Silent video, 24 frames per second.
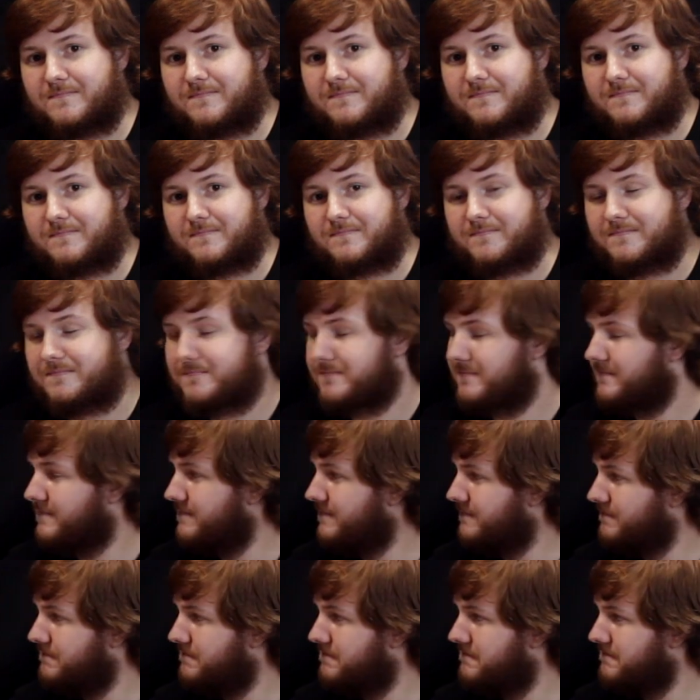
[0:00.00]

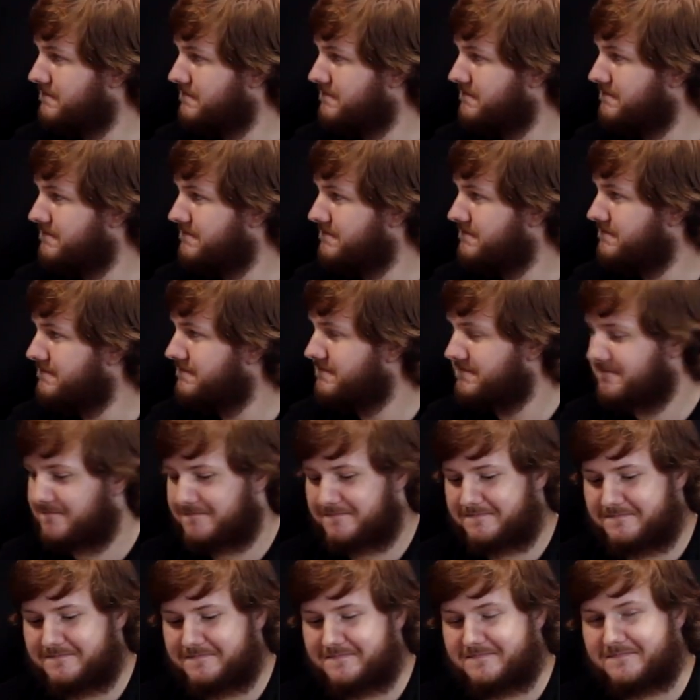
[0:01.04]

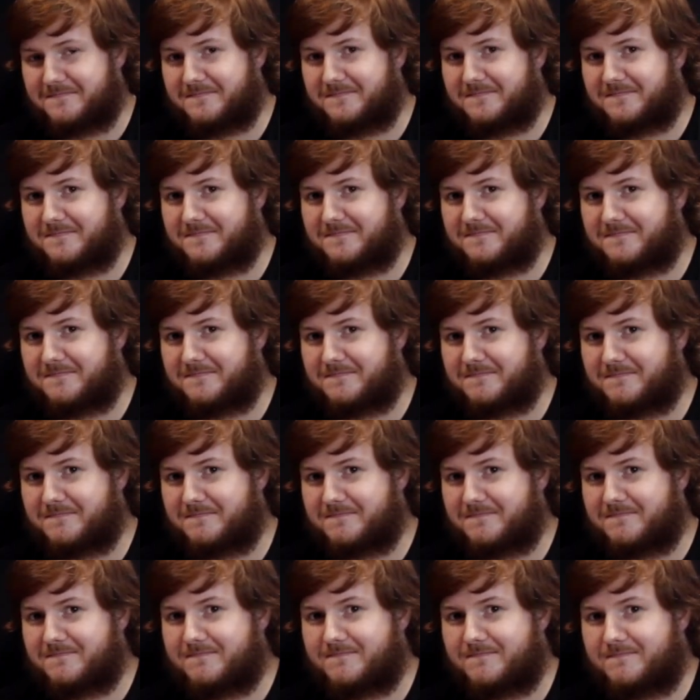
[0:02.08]

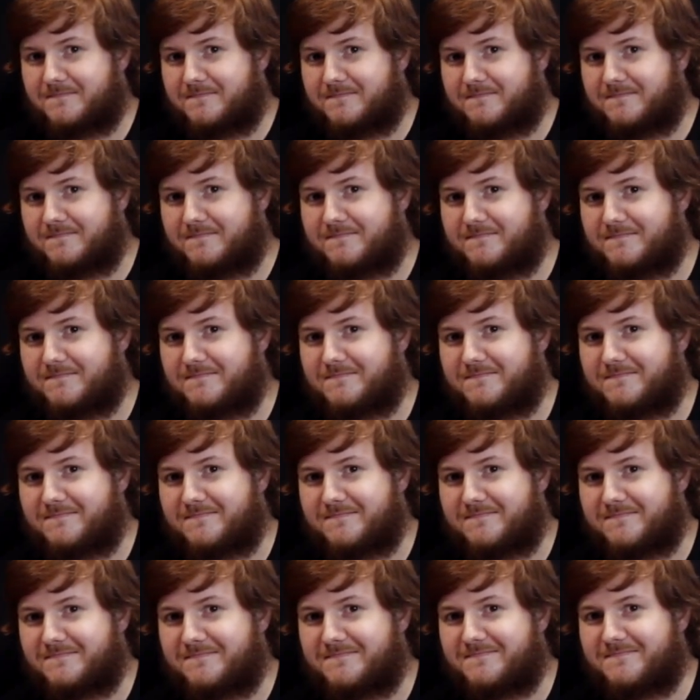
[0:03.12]

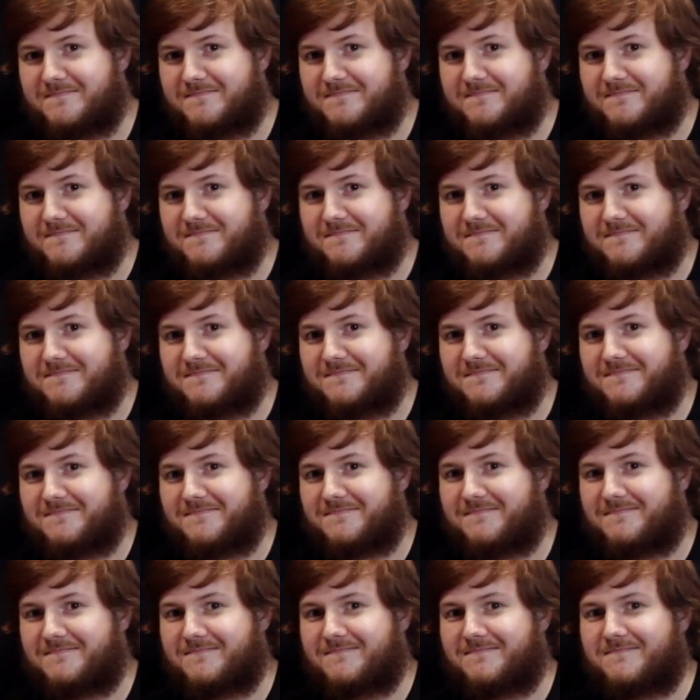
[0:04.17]

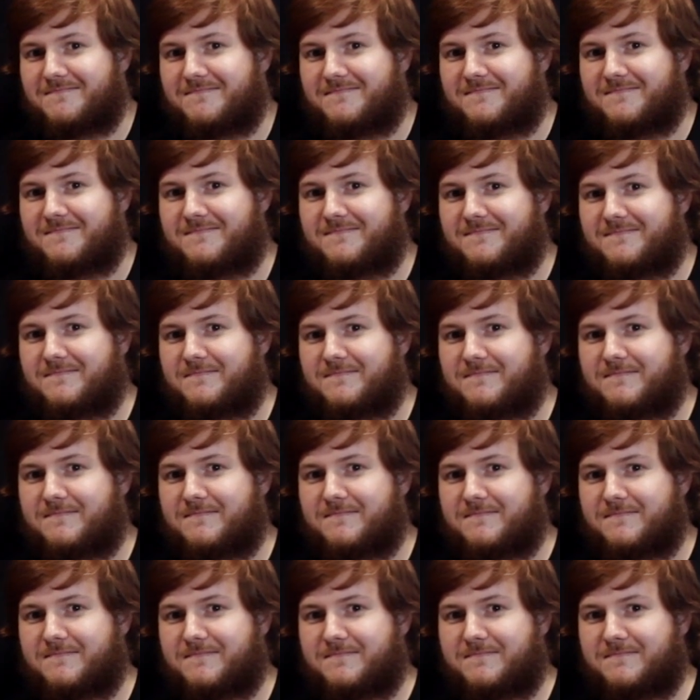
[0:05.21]

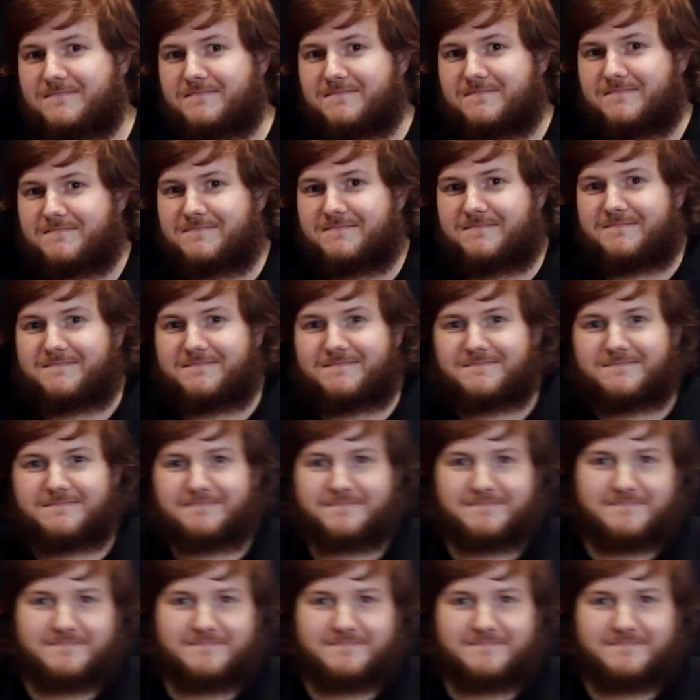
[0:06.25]
(not speaking)